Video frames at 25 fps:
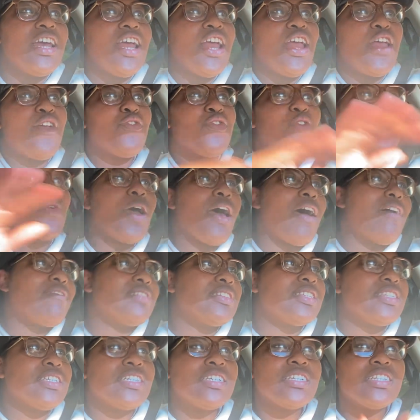If you
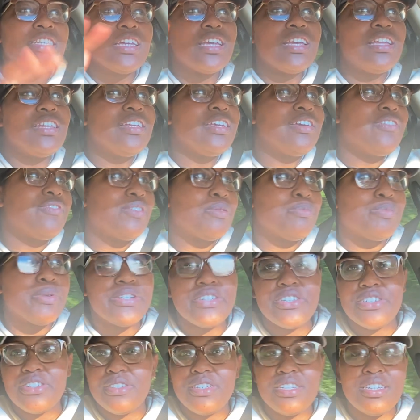have seen any of the
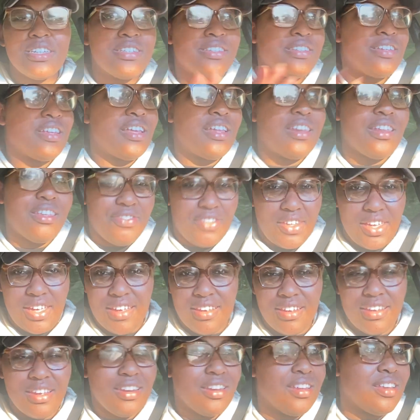Bridgerton,
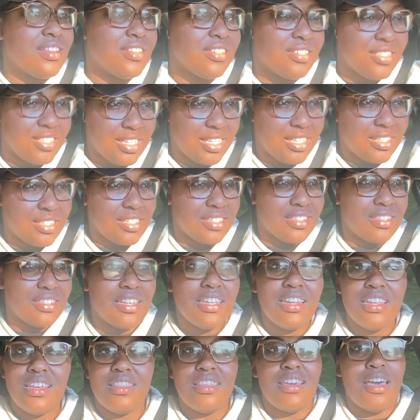anything, any of the seasons,
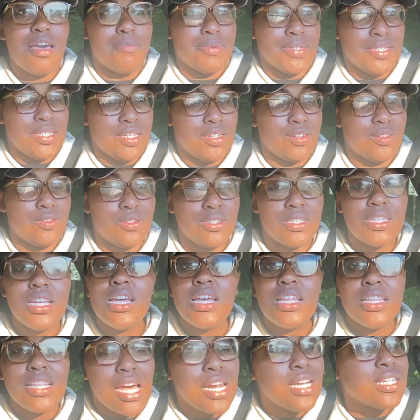any of the episodes,
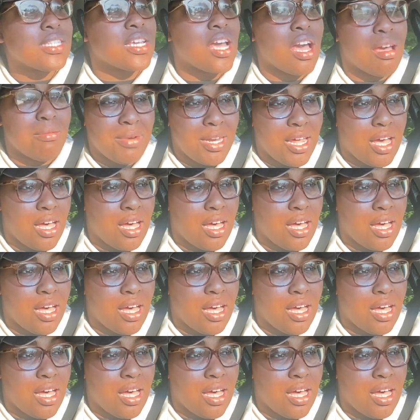that is common